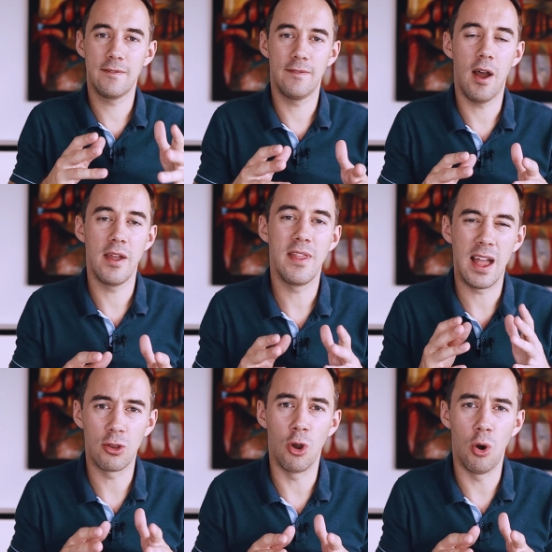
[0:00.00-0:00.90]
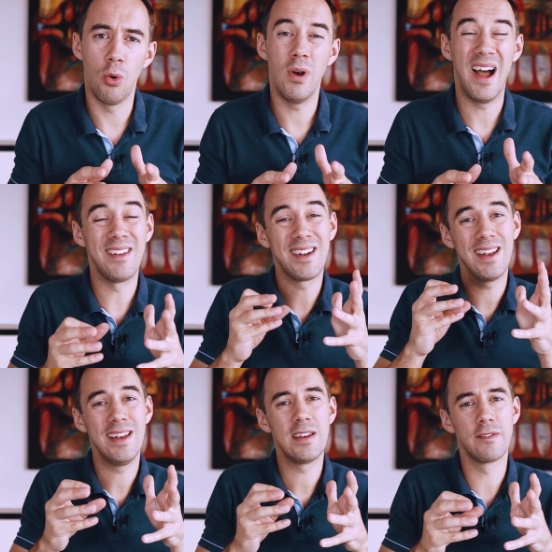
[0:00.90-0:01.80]
define that goal and
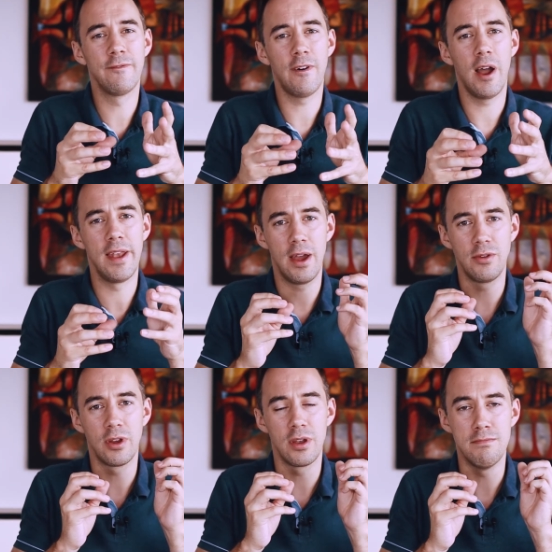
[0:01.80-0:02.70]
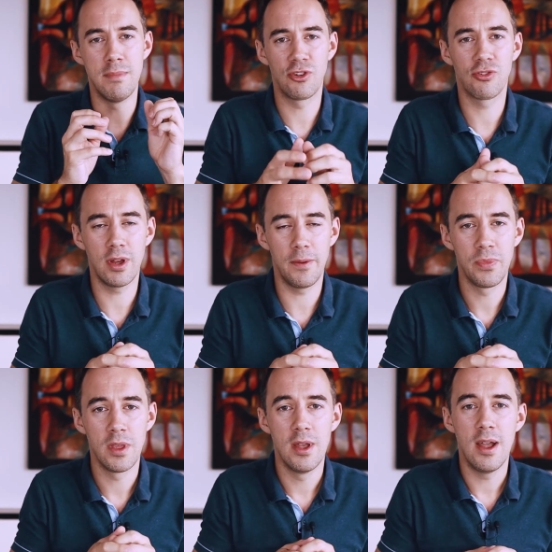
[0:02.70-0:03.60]
clearly define how you're going to measure it.
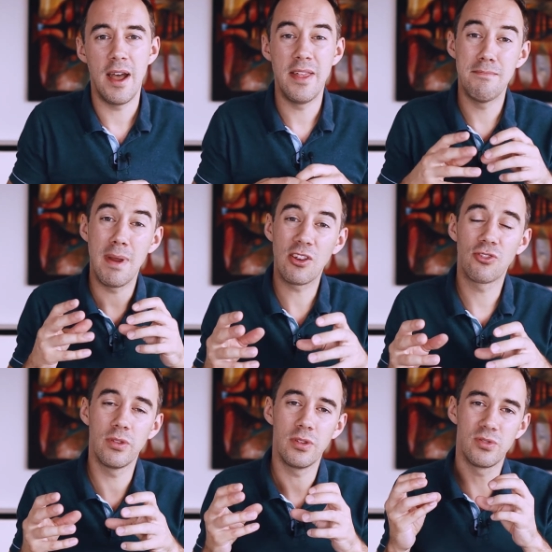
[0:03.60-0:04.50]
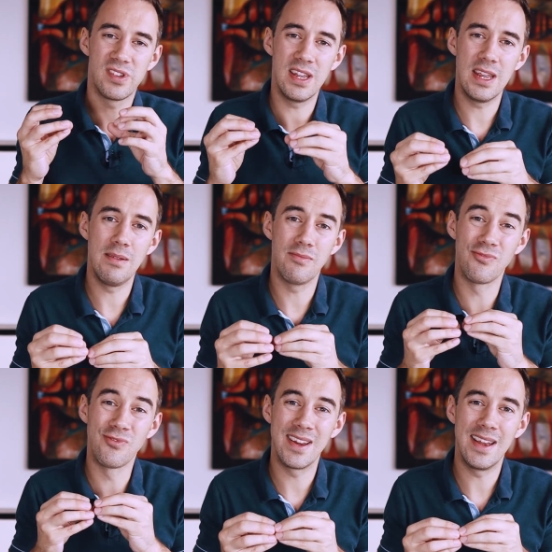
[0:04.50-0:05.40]
And then make sure that your
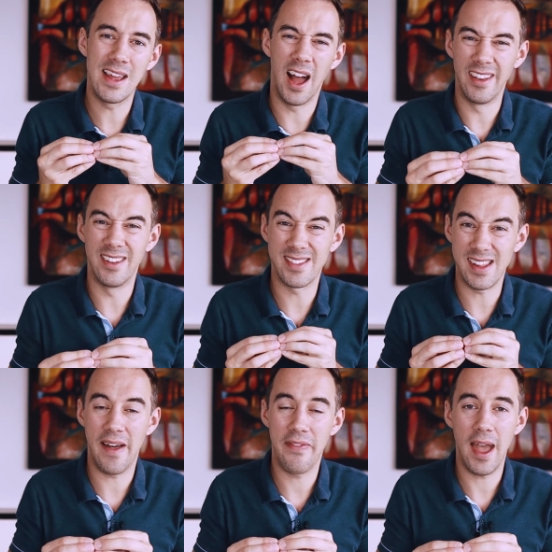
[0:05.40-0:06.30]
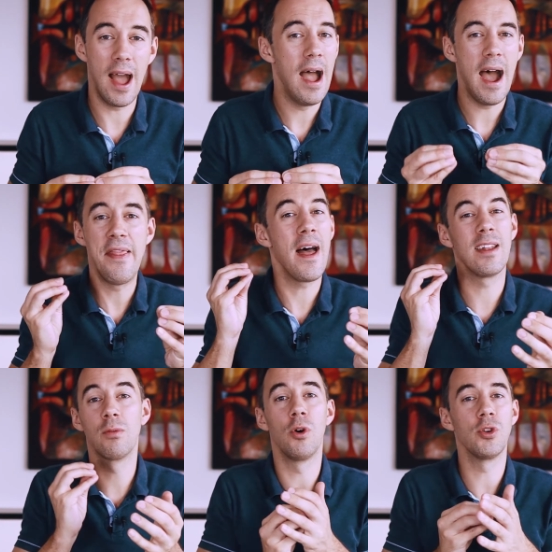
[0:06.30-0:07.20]
team really understand that, and that
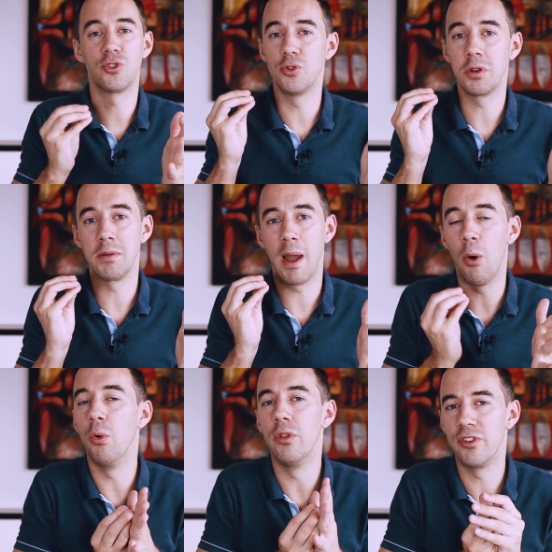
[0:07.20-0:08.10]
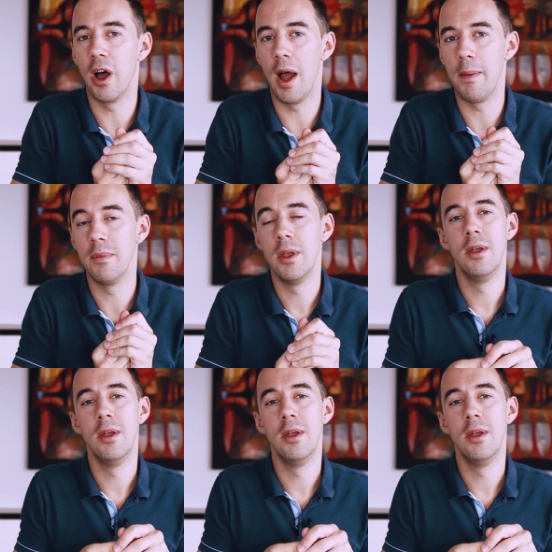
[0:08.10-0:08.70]
is what you're talking about all the time.